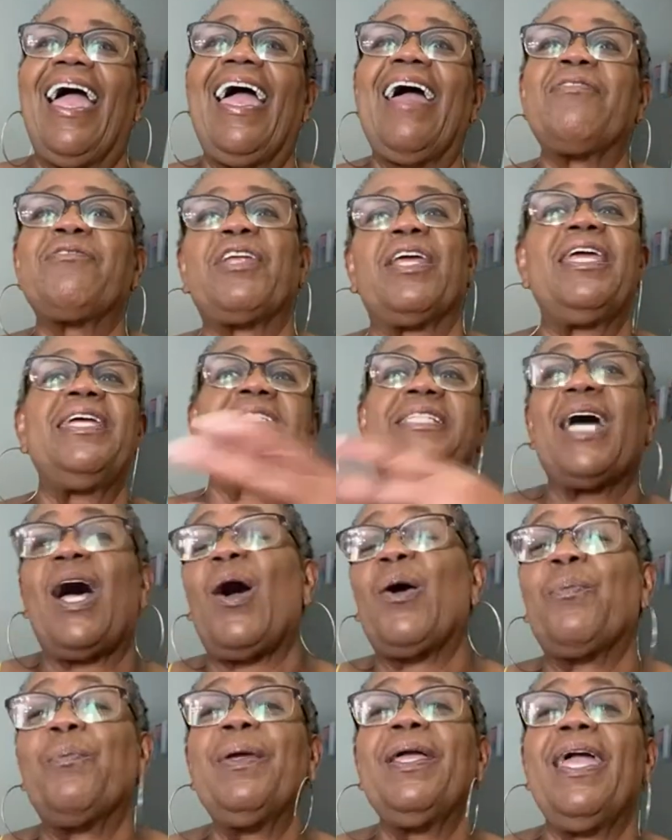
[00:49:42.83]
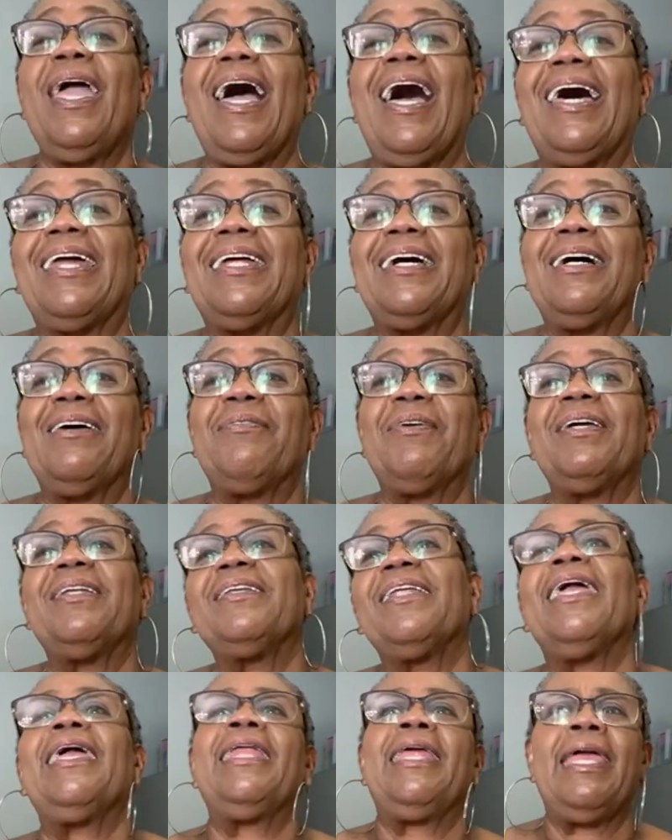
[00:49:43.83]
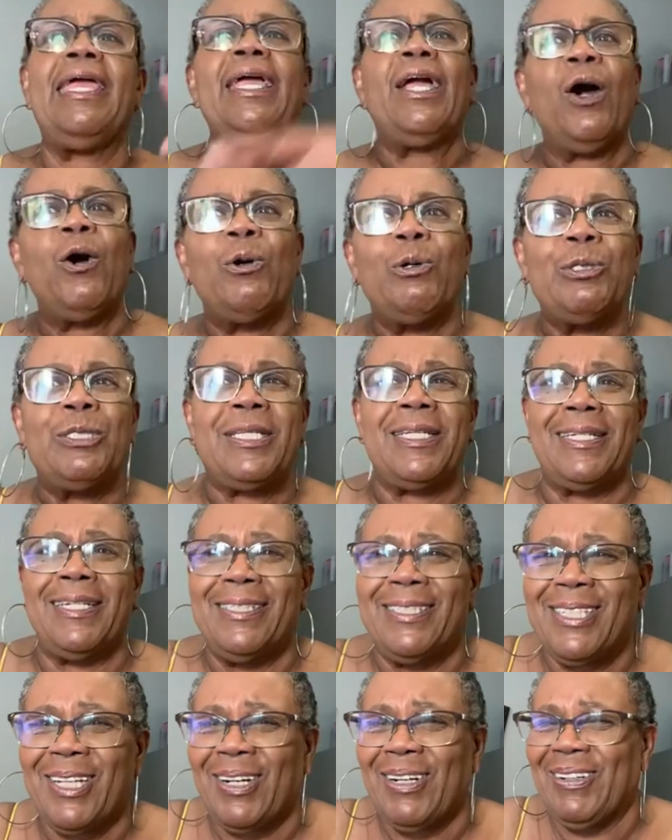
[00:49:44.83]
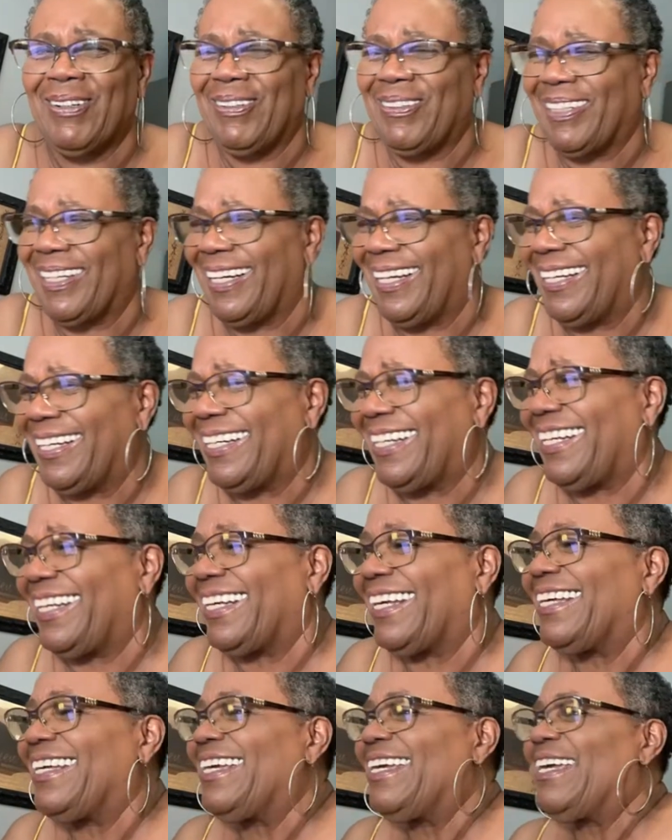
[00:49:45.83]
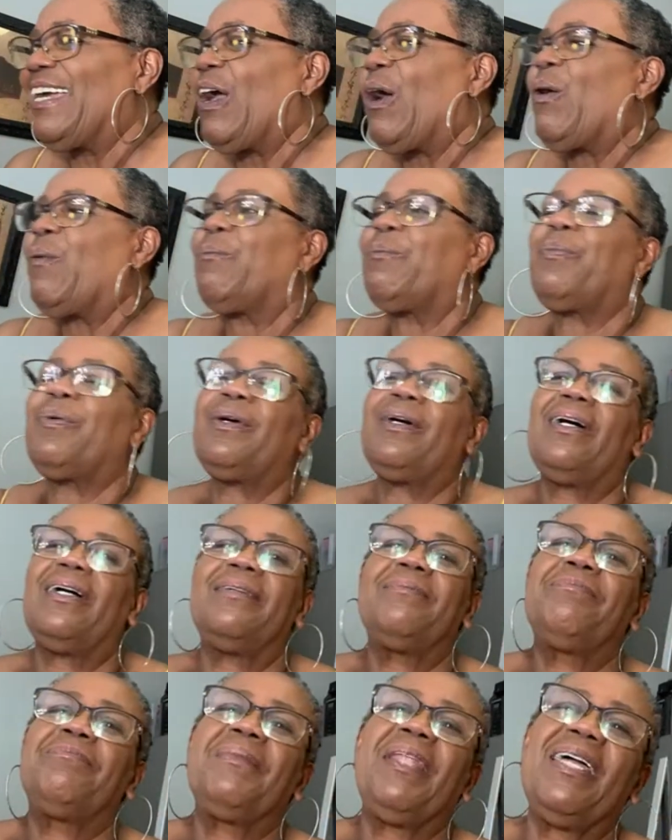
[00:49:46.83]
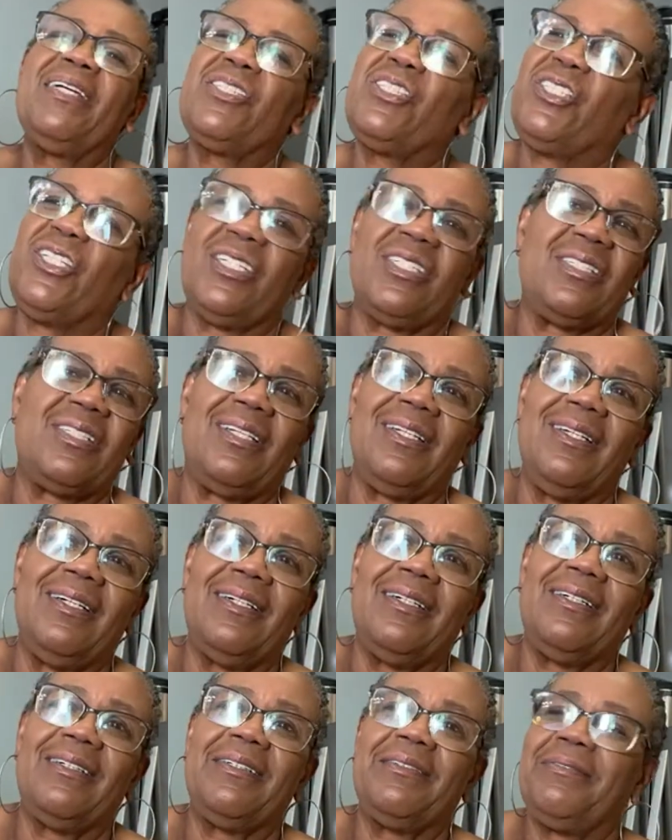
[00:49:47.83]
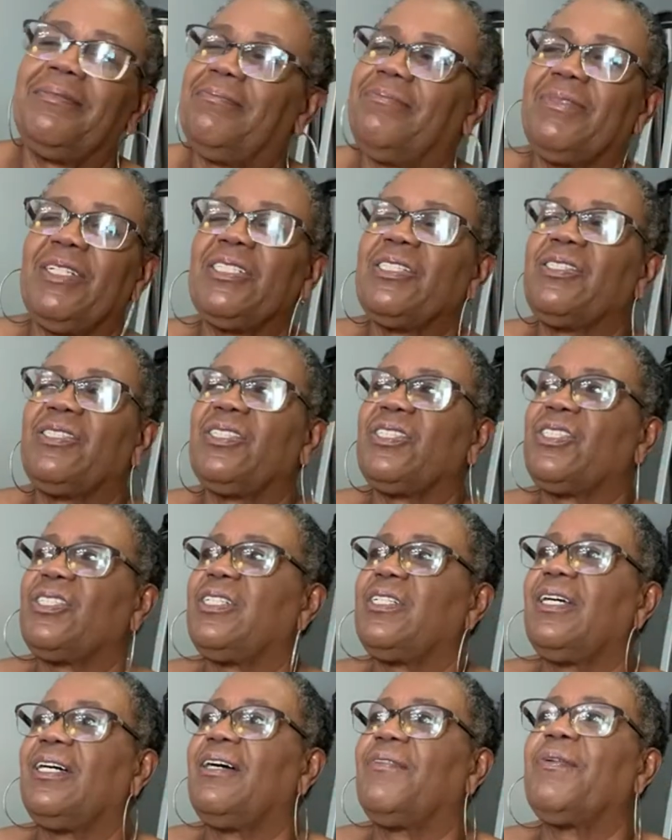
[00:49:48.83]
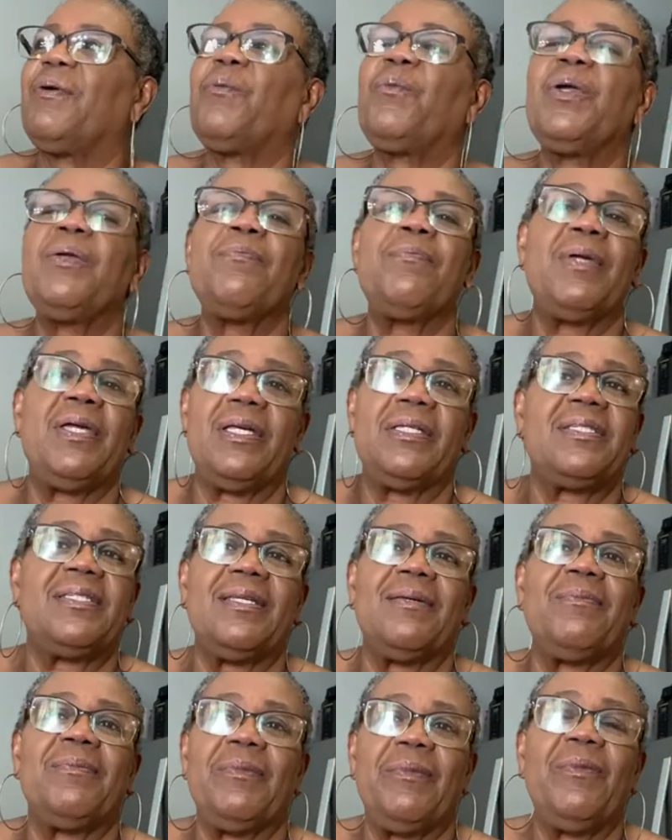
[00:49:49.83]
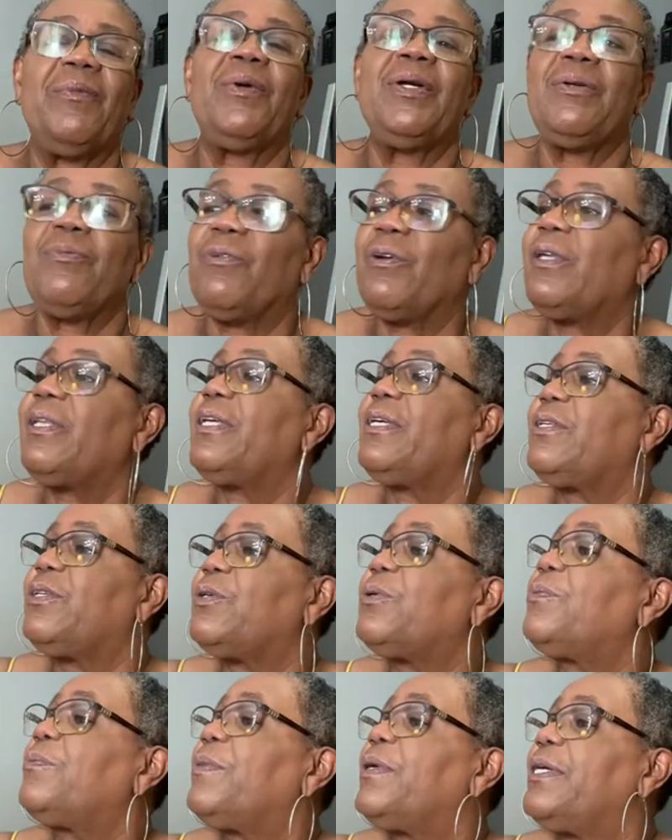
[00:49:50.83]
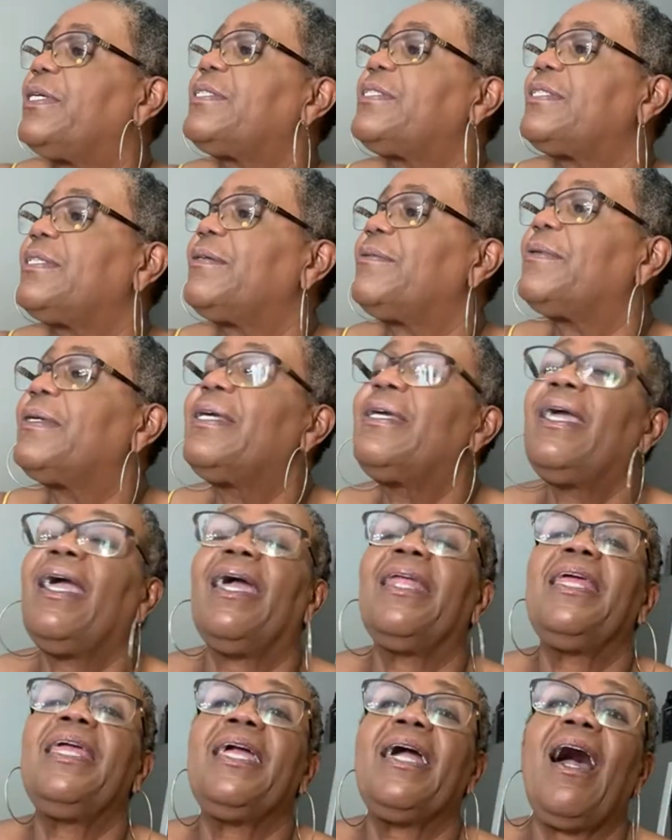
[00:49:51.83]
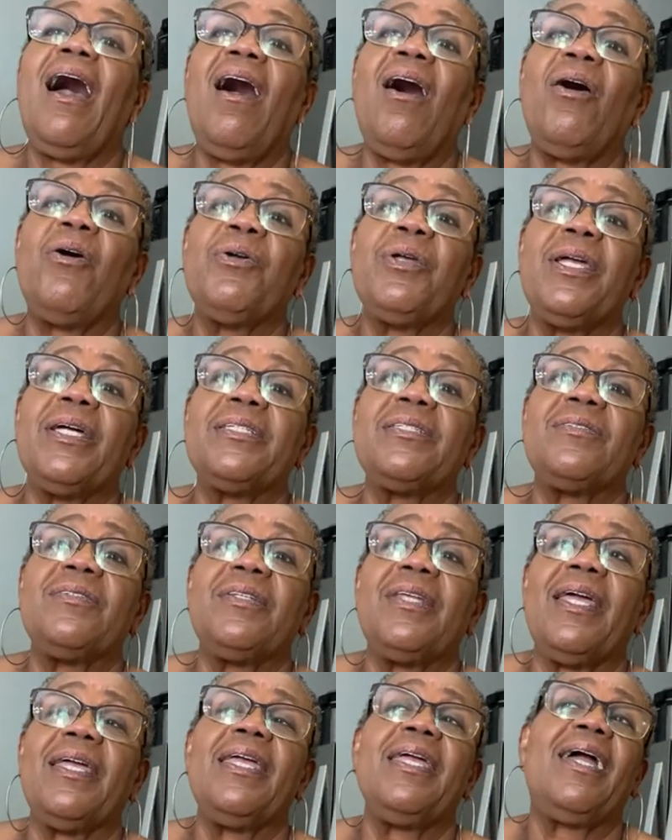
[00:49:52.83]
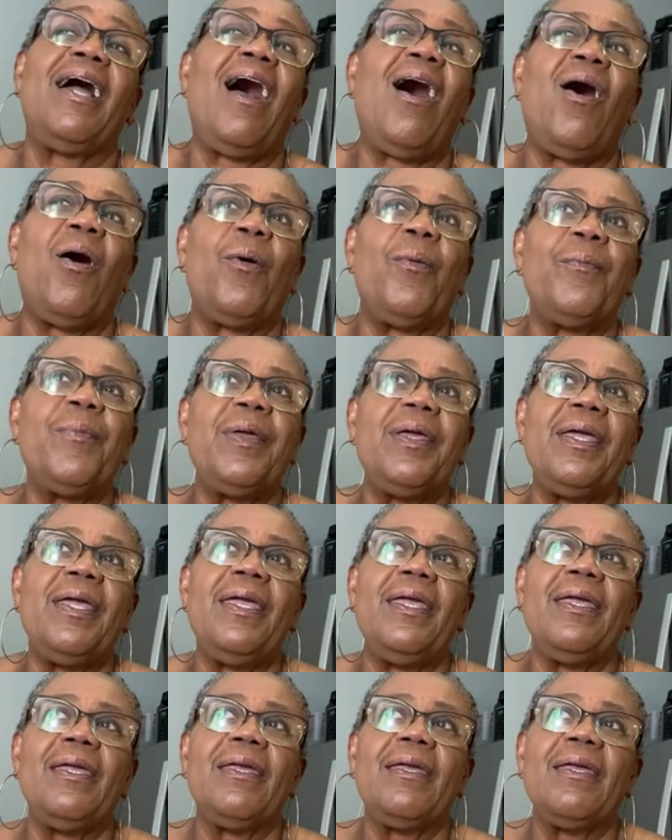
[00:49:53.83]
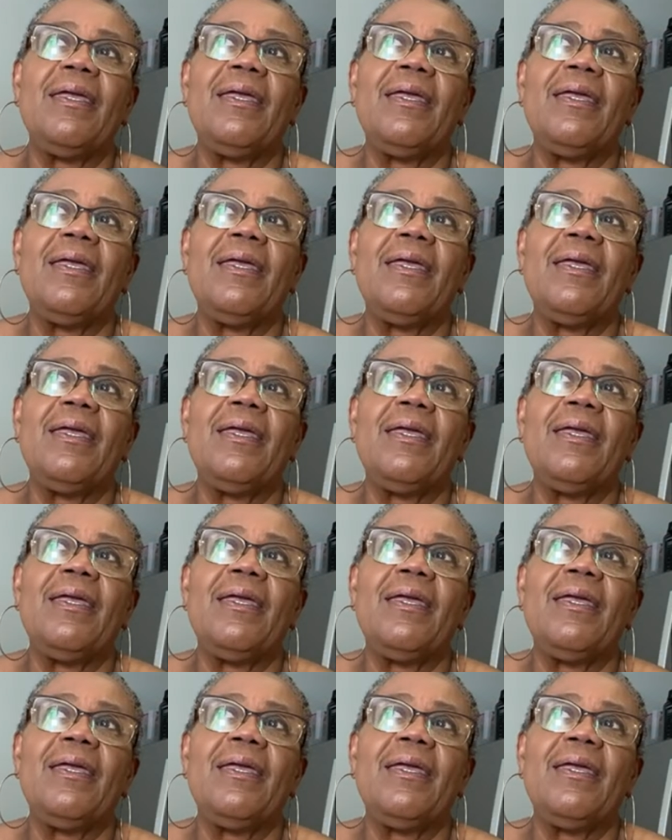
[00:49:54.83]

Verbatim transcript: after he talked me out of it, then he goes into it. but that's just love. Just, just love. And we miss him. We really do miss him. And he called yesterday. He called me.